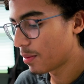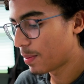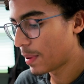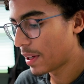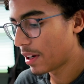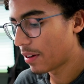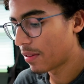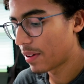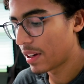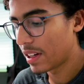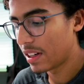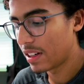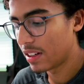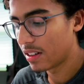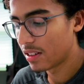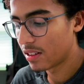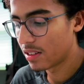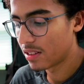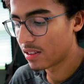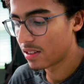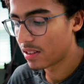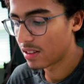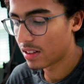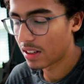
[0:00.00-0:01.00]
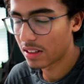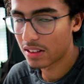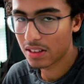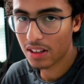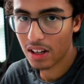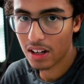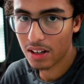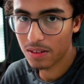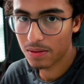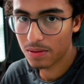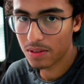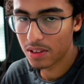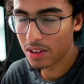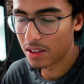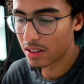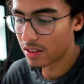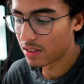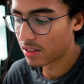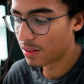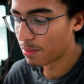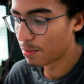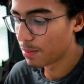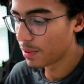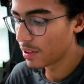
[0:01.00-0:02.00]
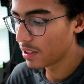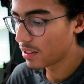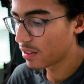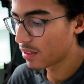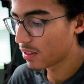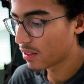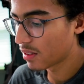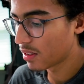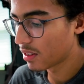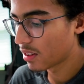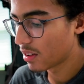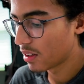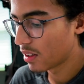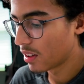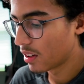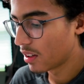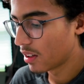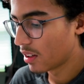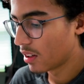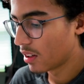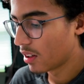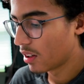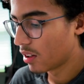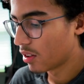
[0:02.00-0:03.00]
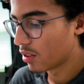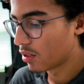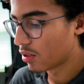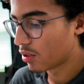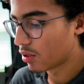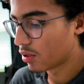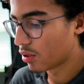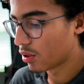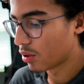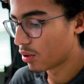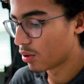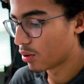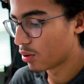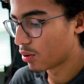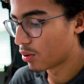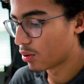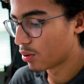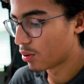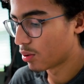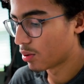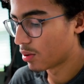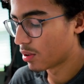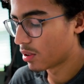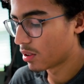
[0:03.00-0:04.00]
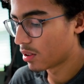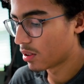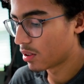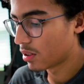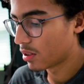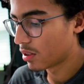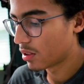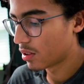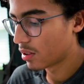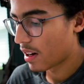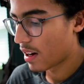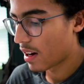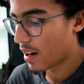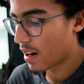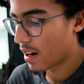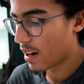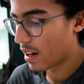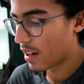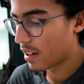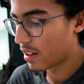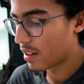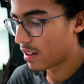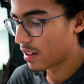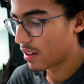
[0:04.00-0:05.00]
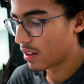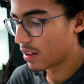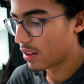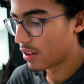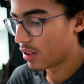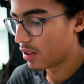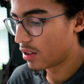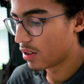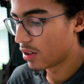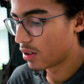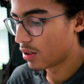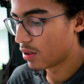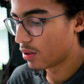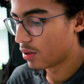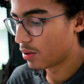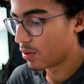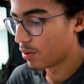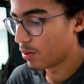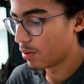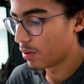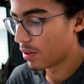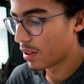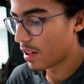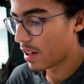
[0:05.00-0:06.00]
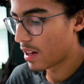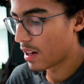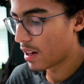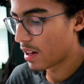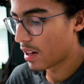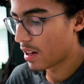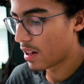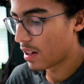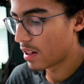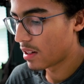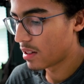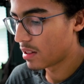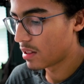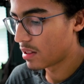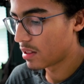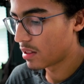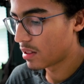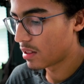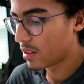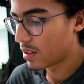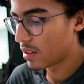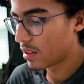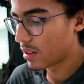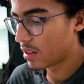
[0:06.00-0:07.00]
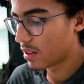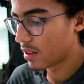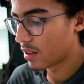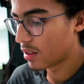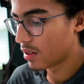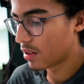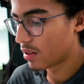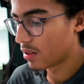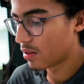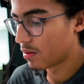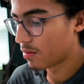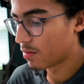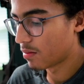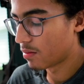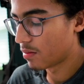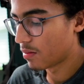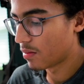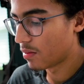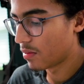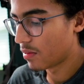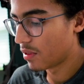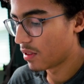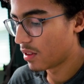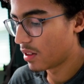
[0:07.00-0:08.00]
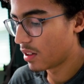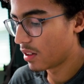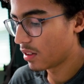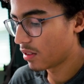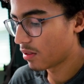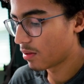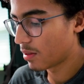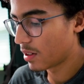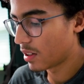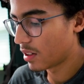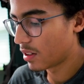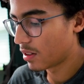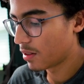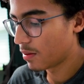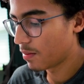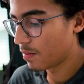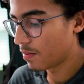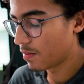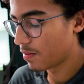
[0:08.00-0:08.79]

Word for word: pair right here that's kind of the simplest. So I can go like um, this right here.